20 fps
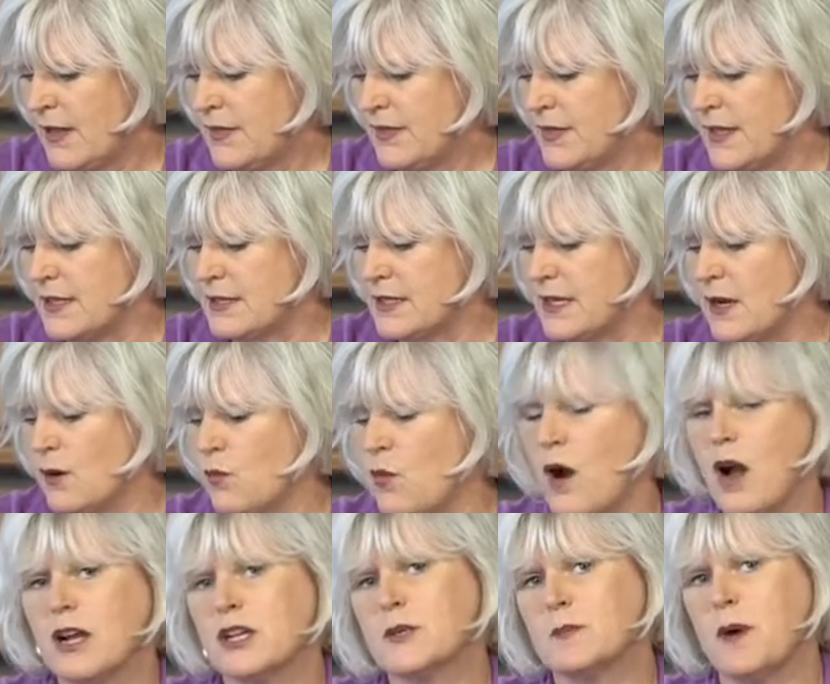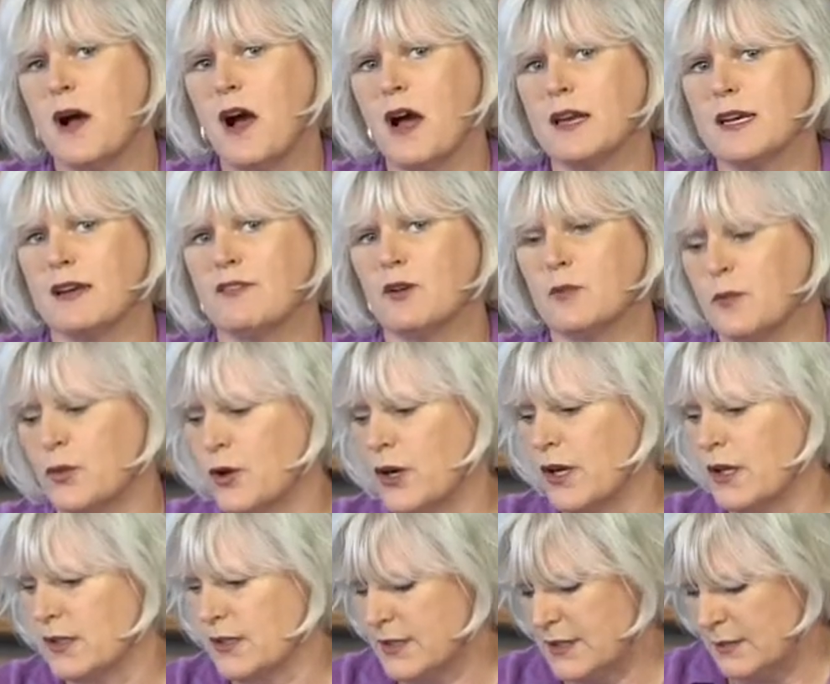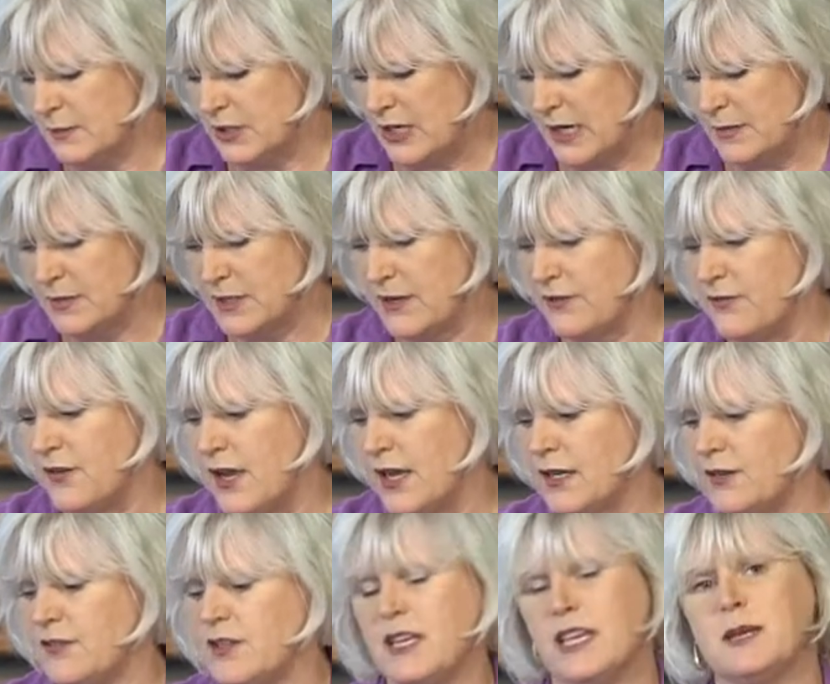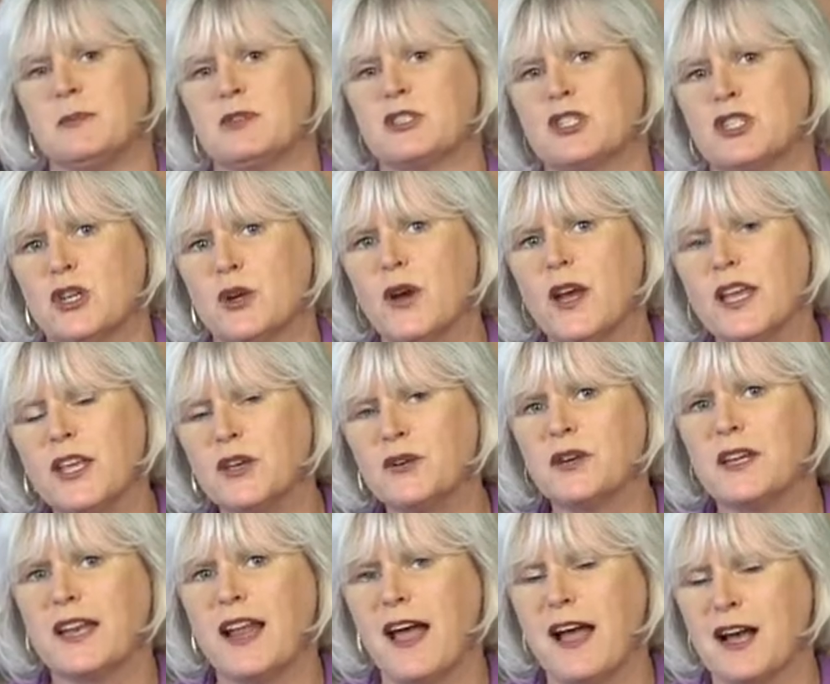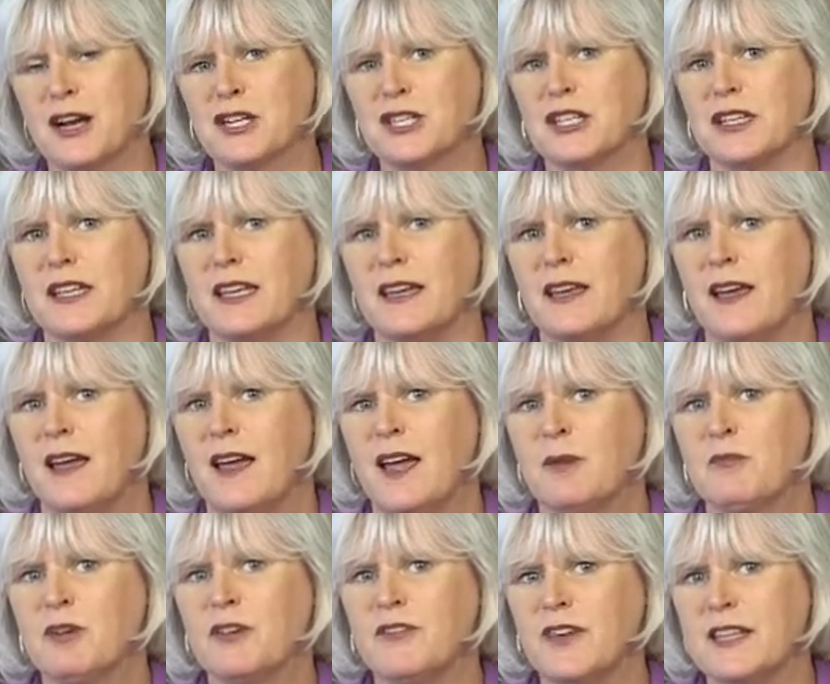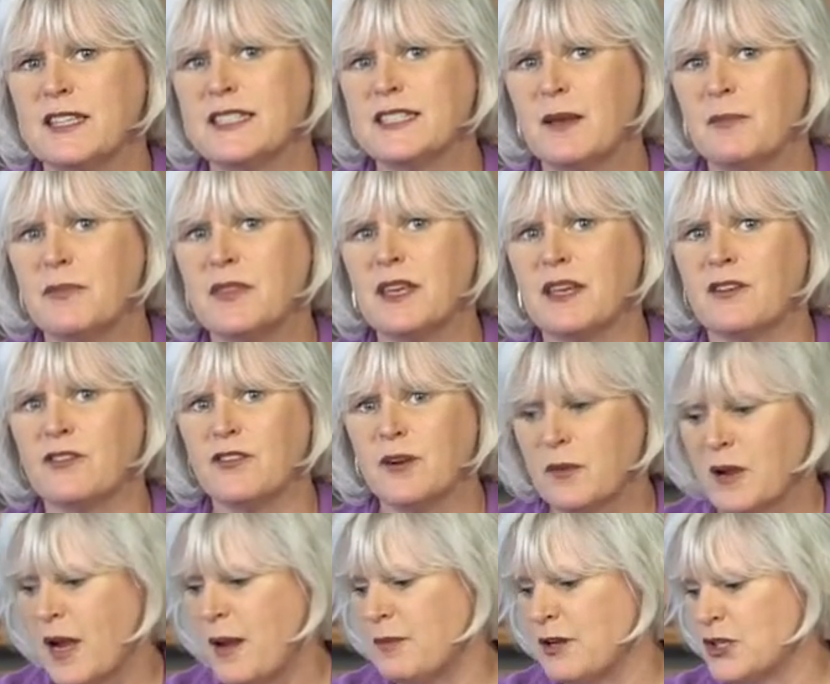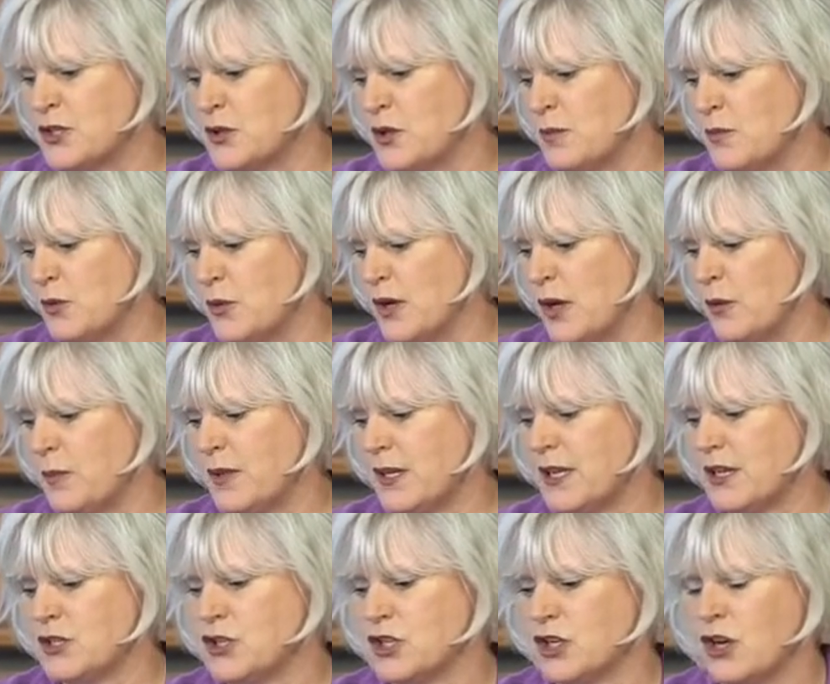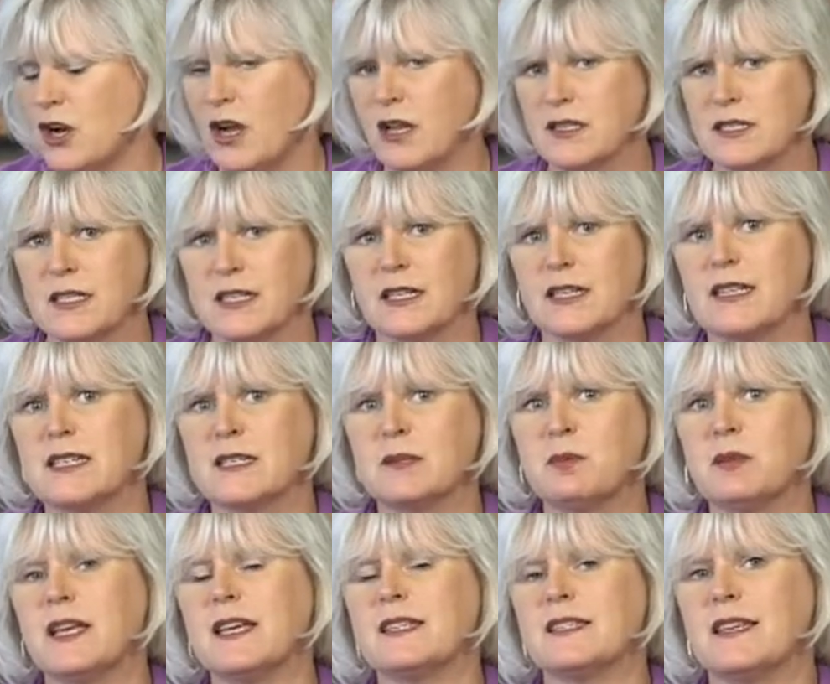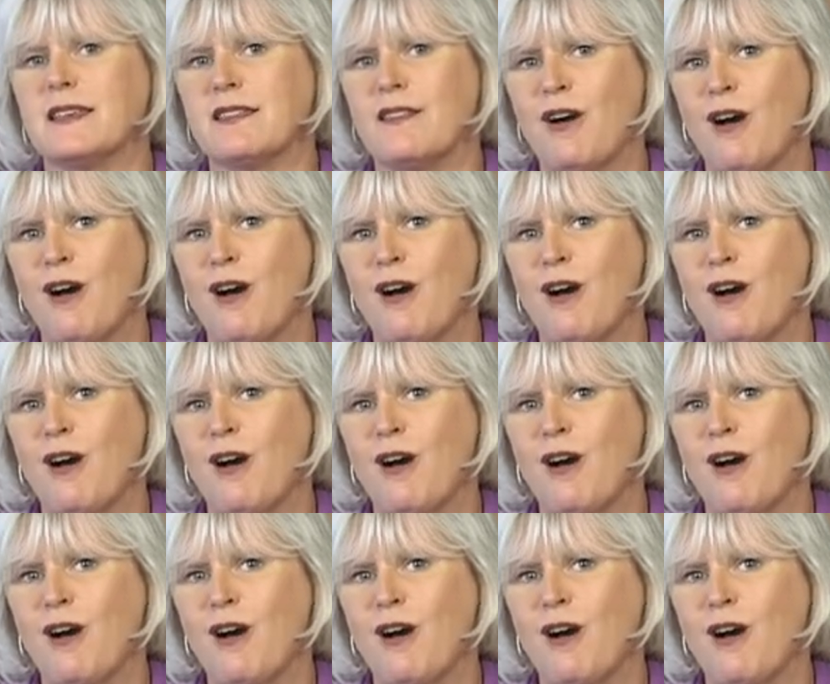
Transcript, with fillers: They say a watched pot never boils. Sometimes I find if you keep stirring, you can actually prevent something from coming to a boil because you're constantly displacing the